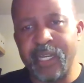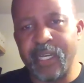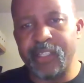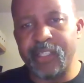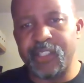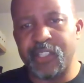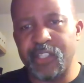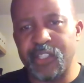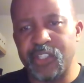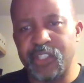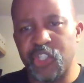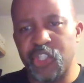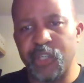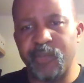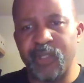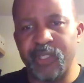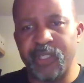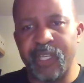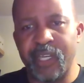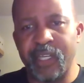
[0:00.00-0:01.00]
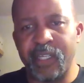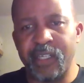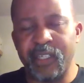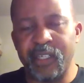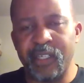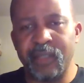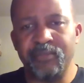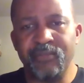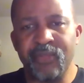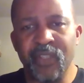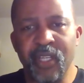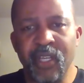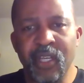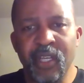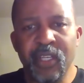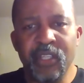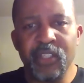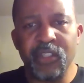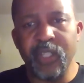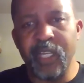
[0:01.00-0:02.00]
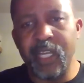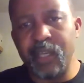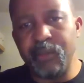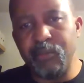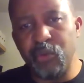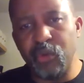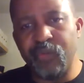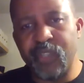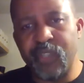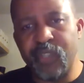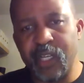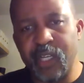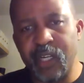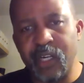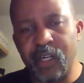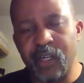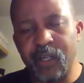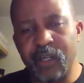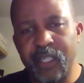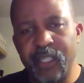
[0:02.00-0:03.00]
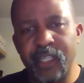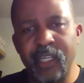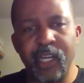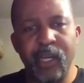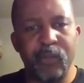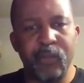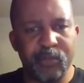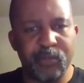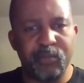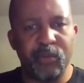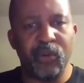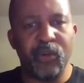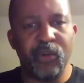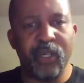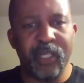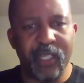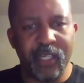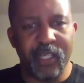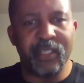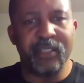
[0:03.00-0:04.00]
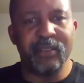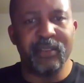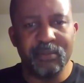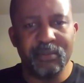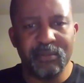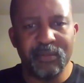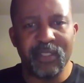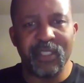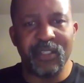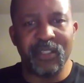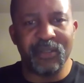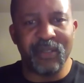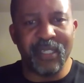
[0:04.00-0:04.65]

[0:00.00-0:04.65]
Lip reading: had citizenship in Canada. So they moved here, and then I was born here. So